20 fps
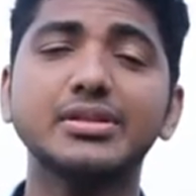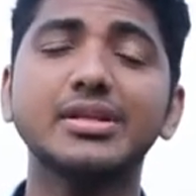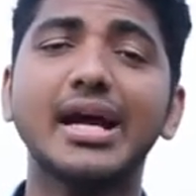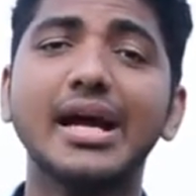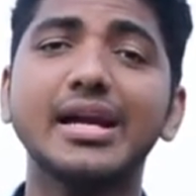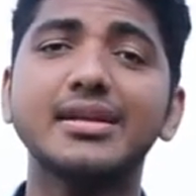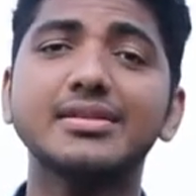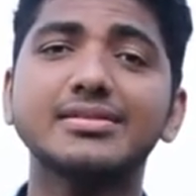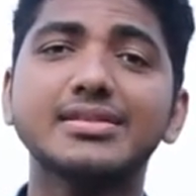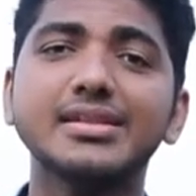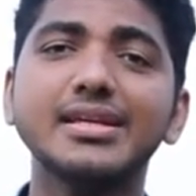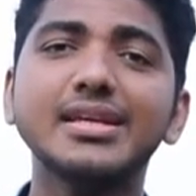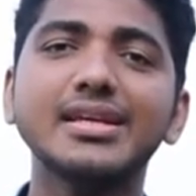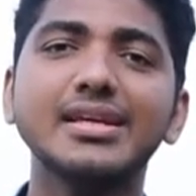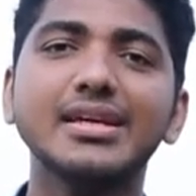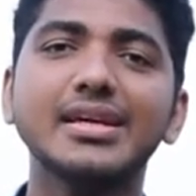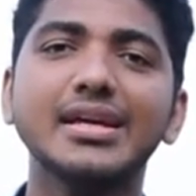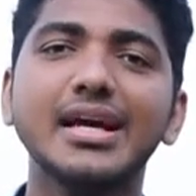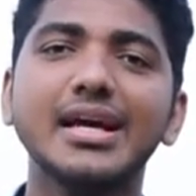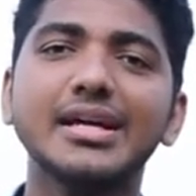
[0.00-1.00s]
and say
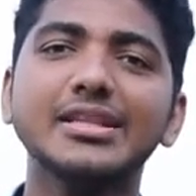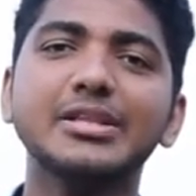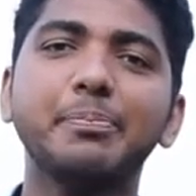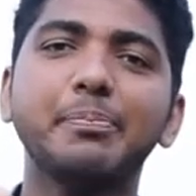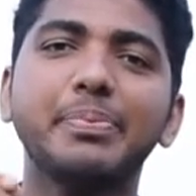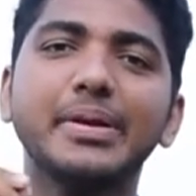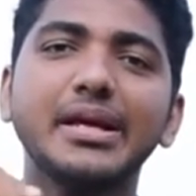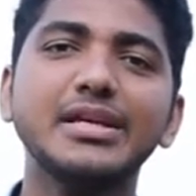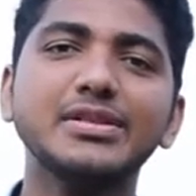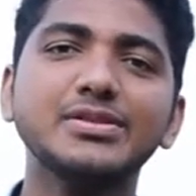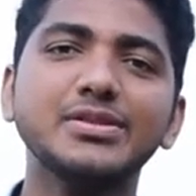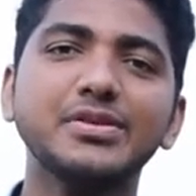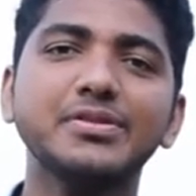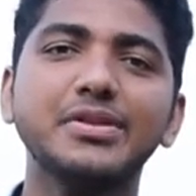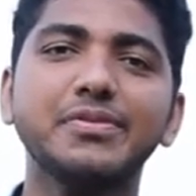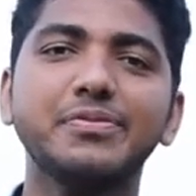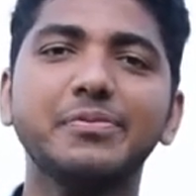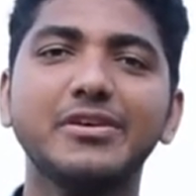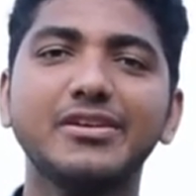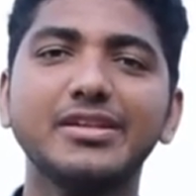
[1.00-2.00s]
the price of
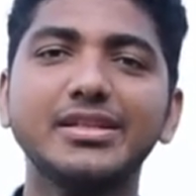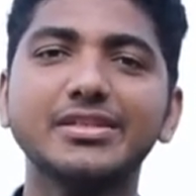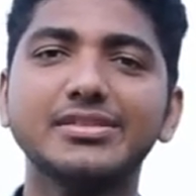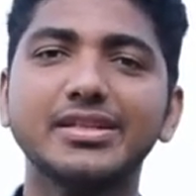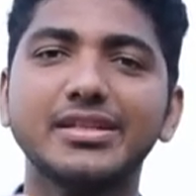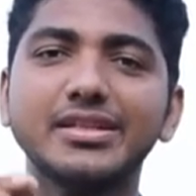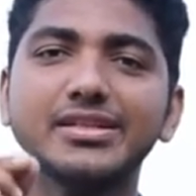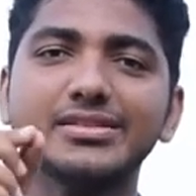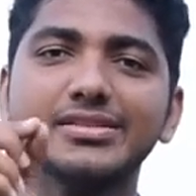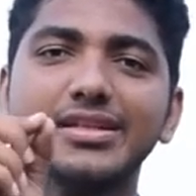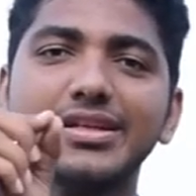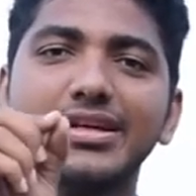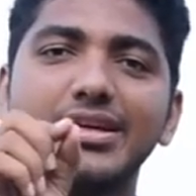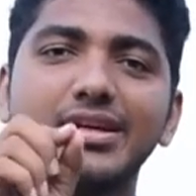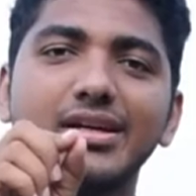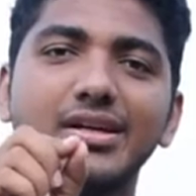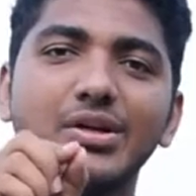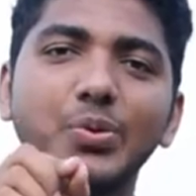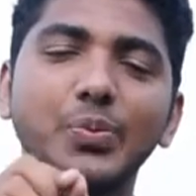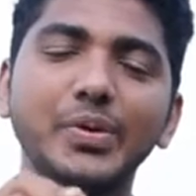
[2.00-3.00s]
the furniture is
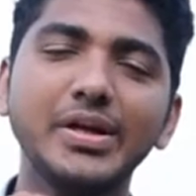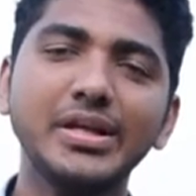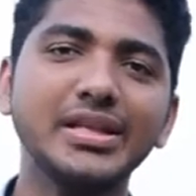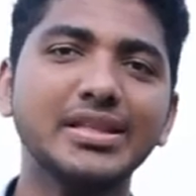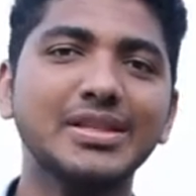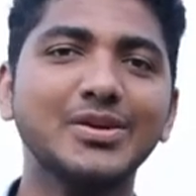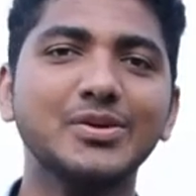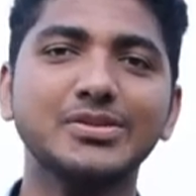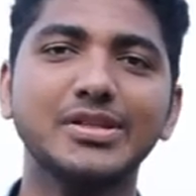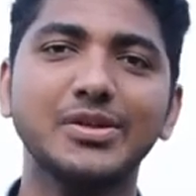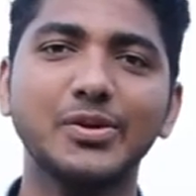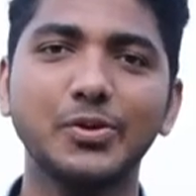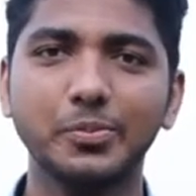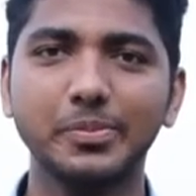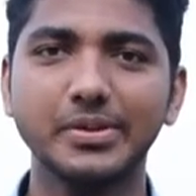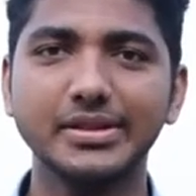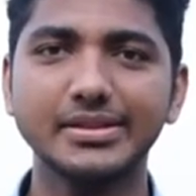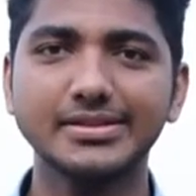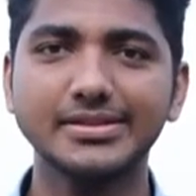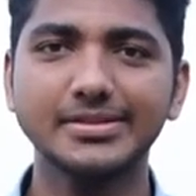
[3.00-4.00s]
20,000
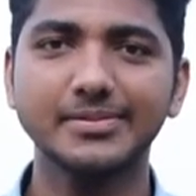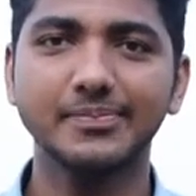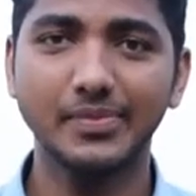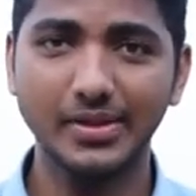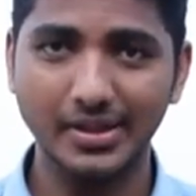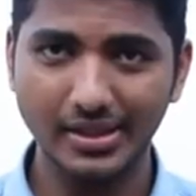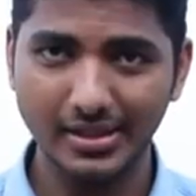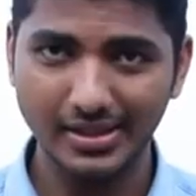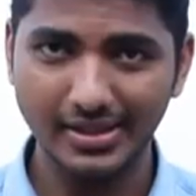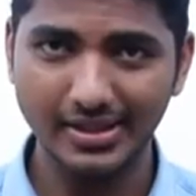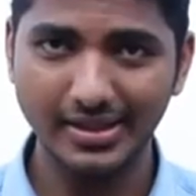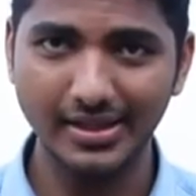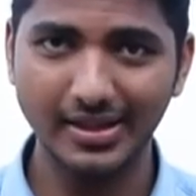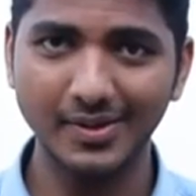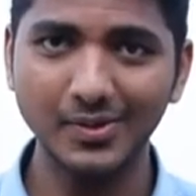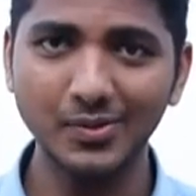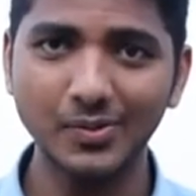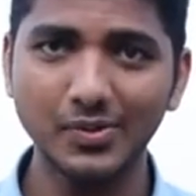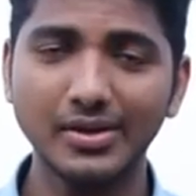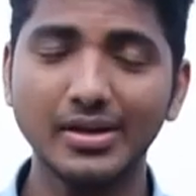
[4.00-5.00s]
rupees.
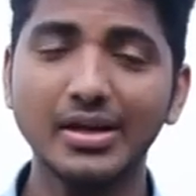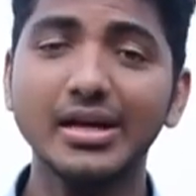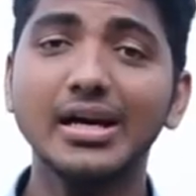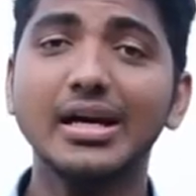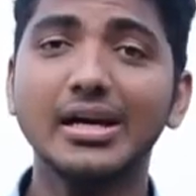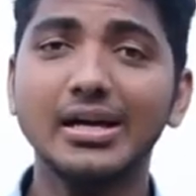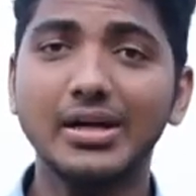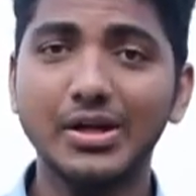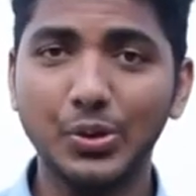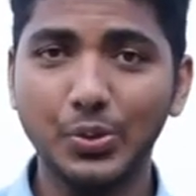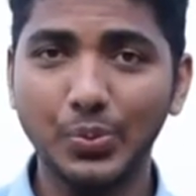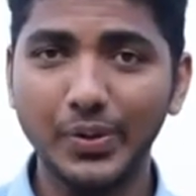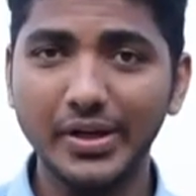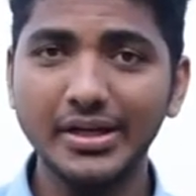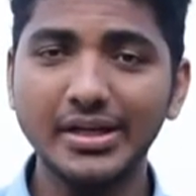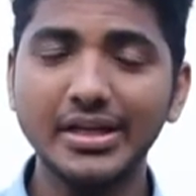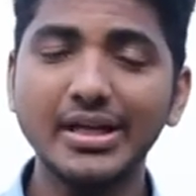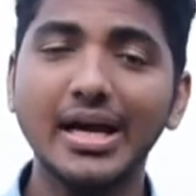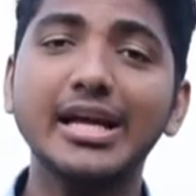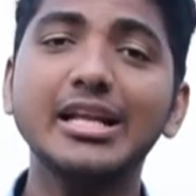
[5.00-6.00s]
Now, I
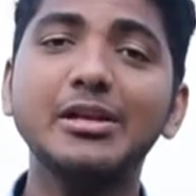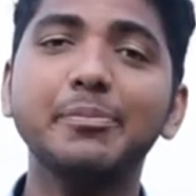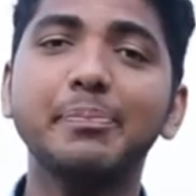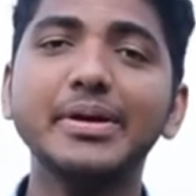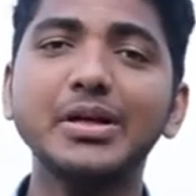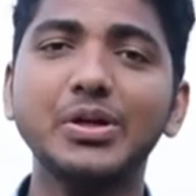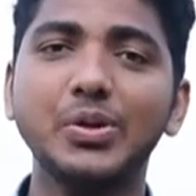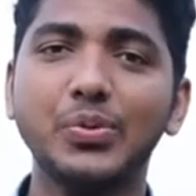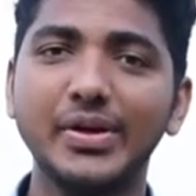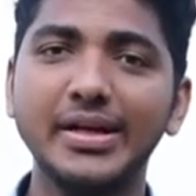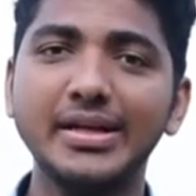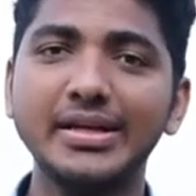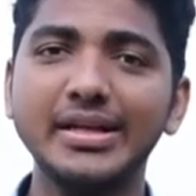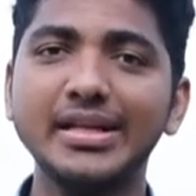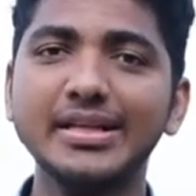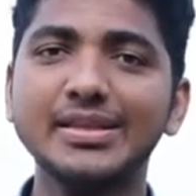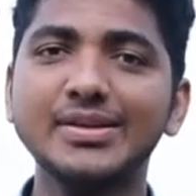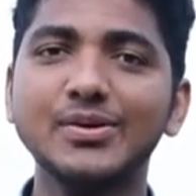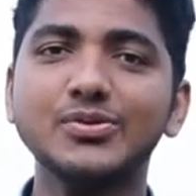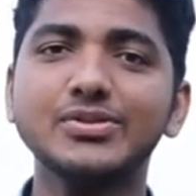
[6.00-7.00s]
will pay
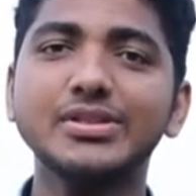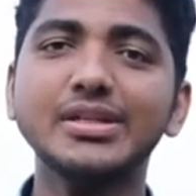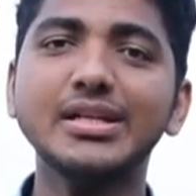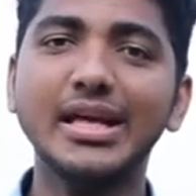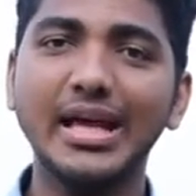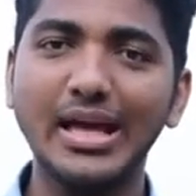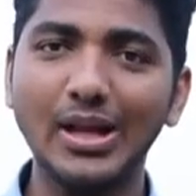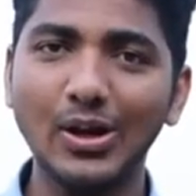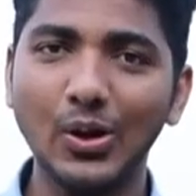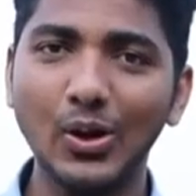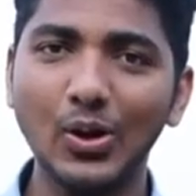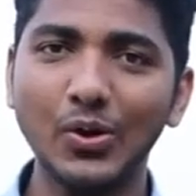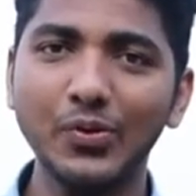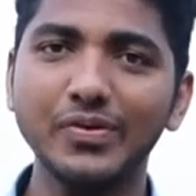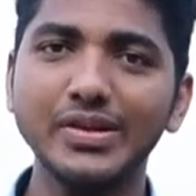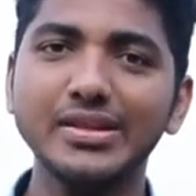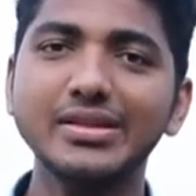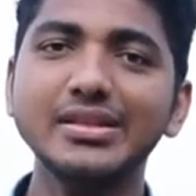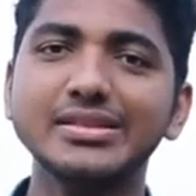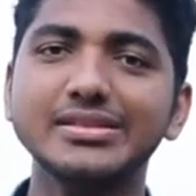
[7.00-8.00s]
20,000 along
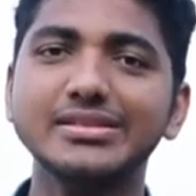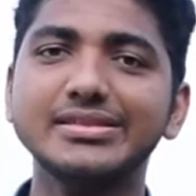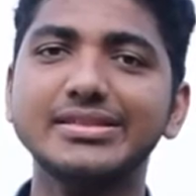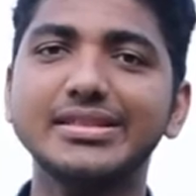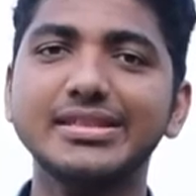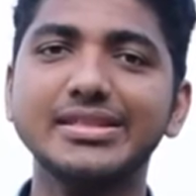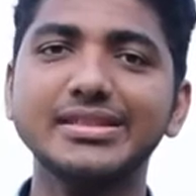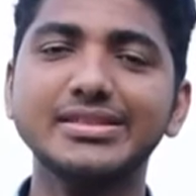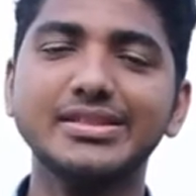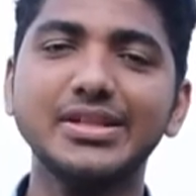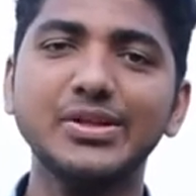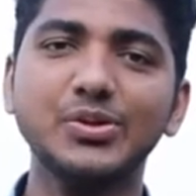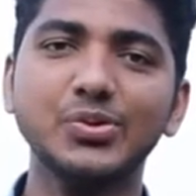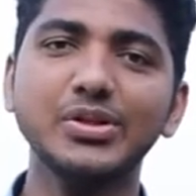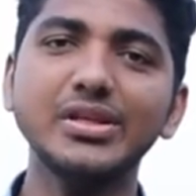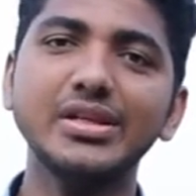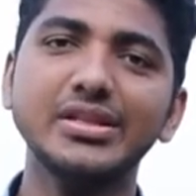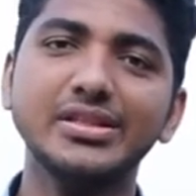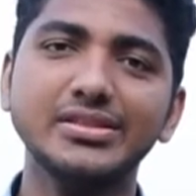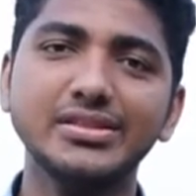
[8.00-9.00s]
with GST to
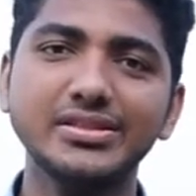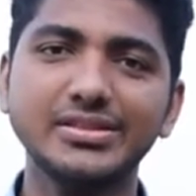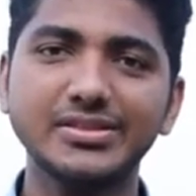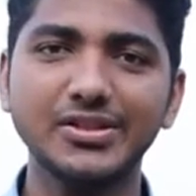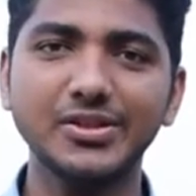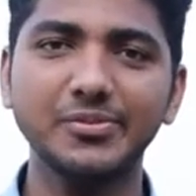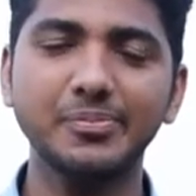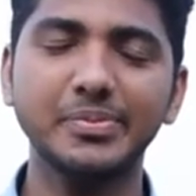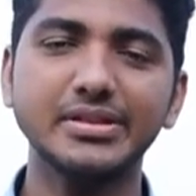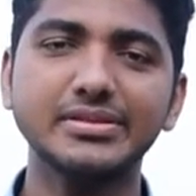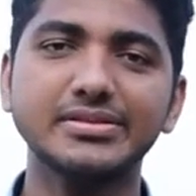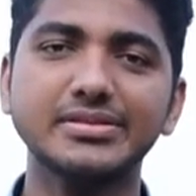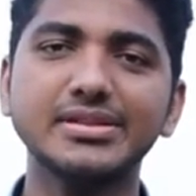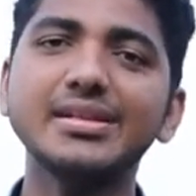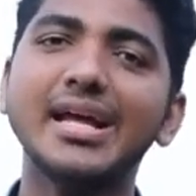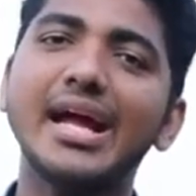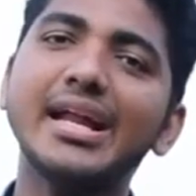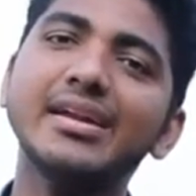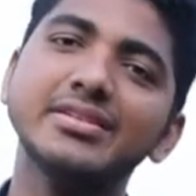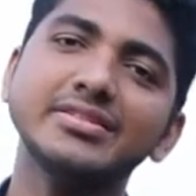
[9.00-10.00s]
the registered person,
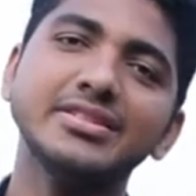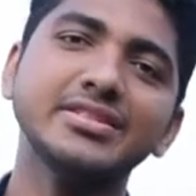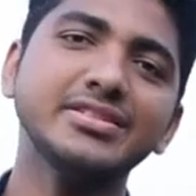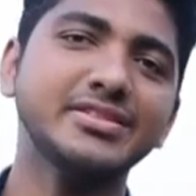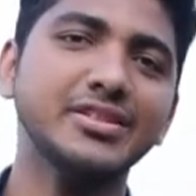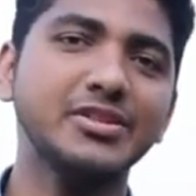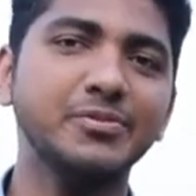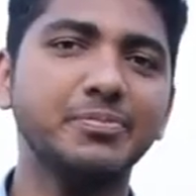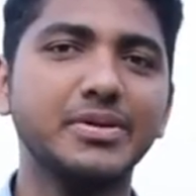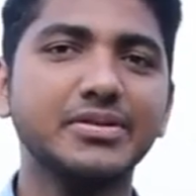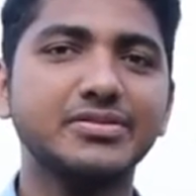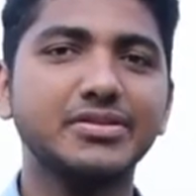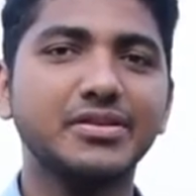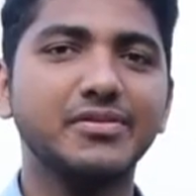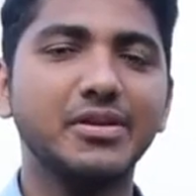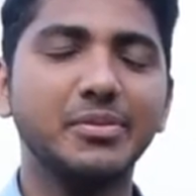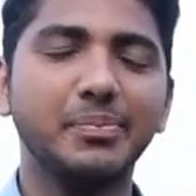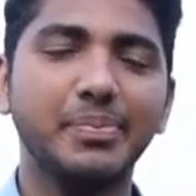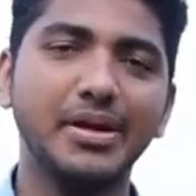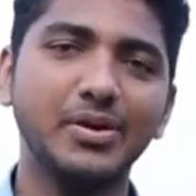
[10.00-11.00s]
and registered person
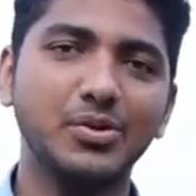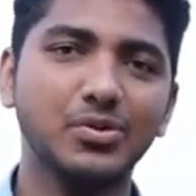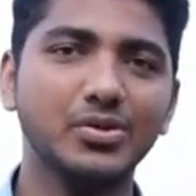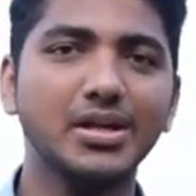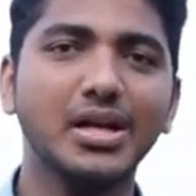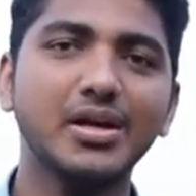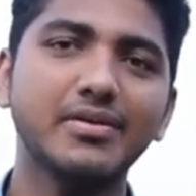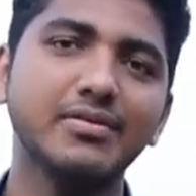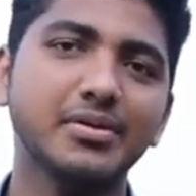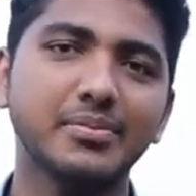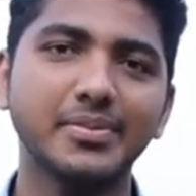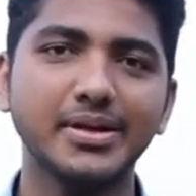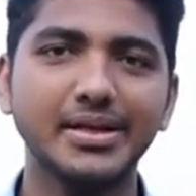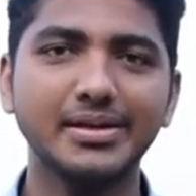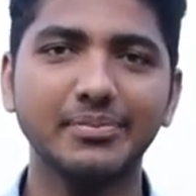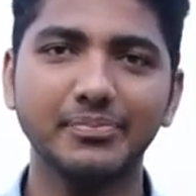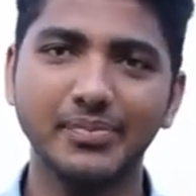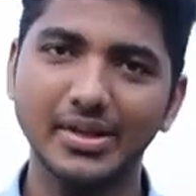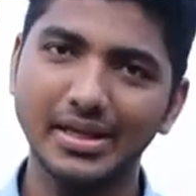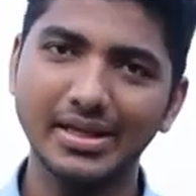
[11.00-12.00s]
will pay to the government.
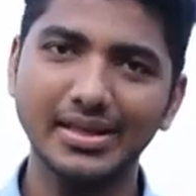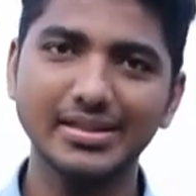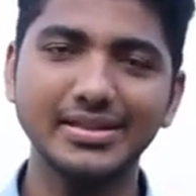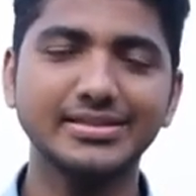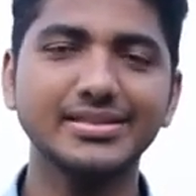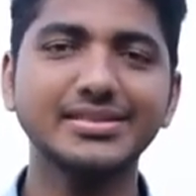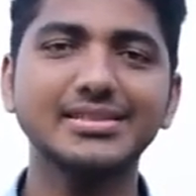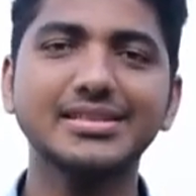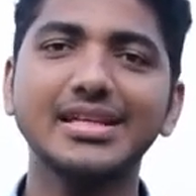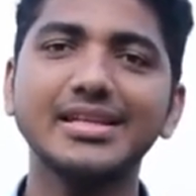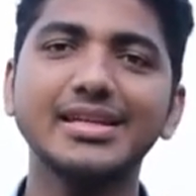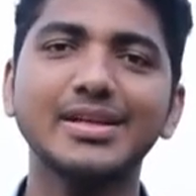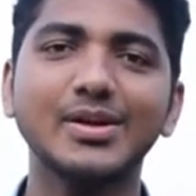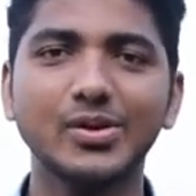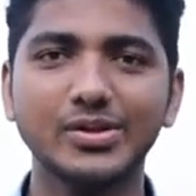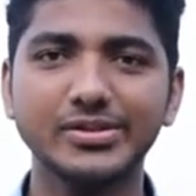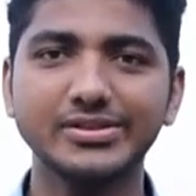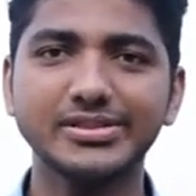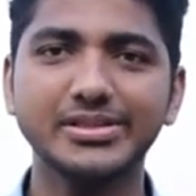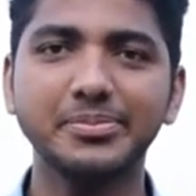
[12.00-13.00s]
This is clear
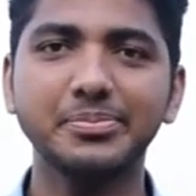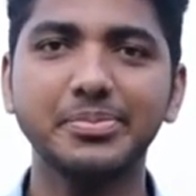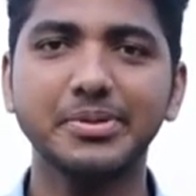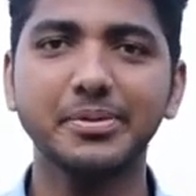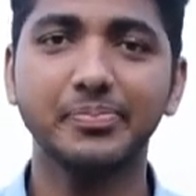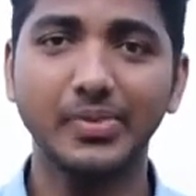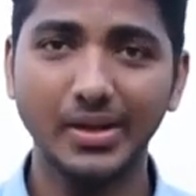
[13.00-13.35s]
concept.